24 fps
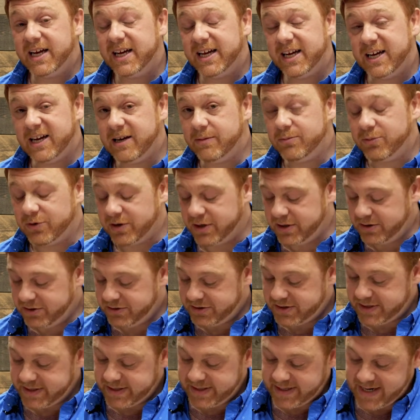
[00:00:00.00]

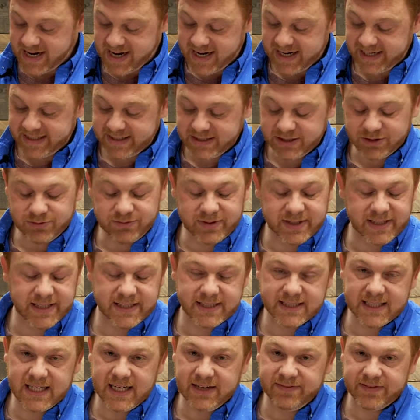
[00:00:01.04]
Hebrews
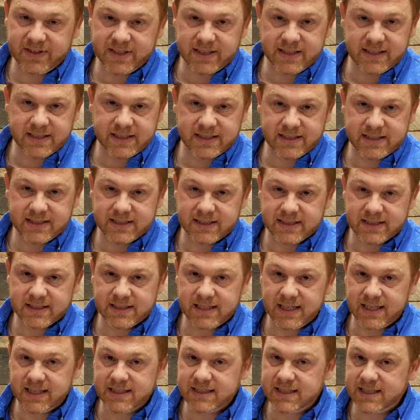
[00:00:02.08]
9:27
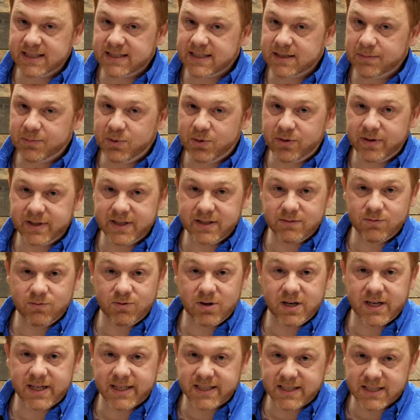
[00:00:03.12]
says it's appointed
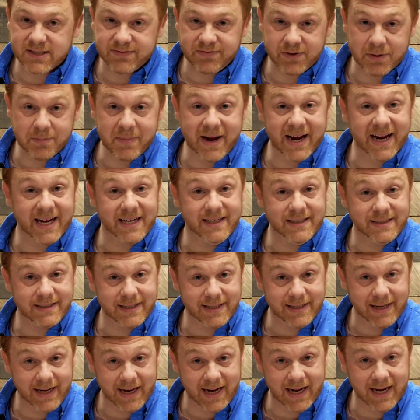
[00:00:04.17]
once for man
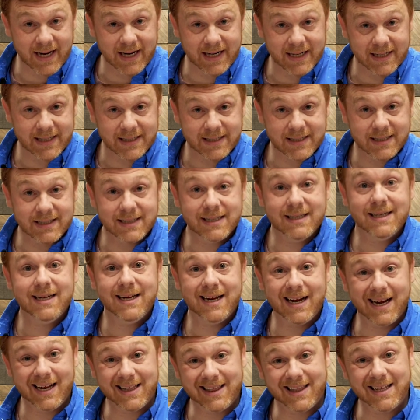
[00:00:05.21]
to die
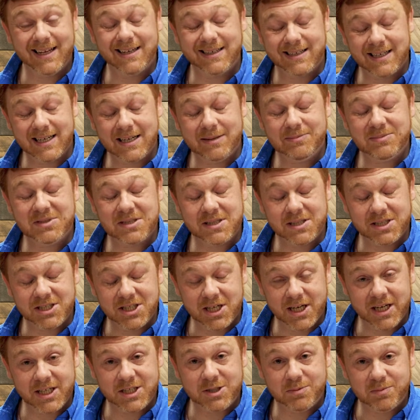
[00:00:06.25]
and then comes the
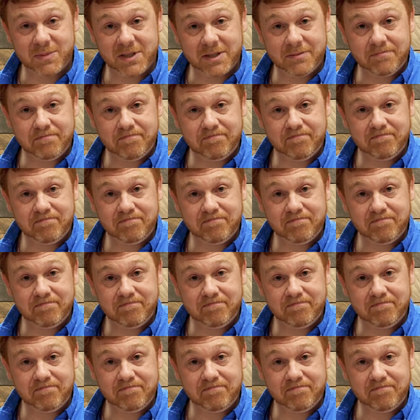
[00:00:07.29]
judgment.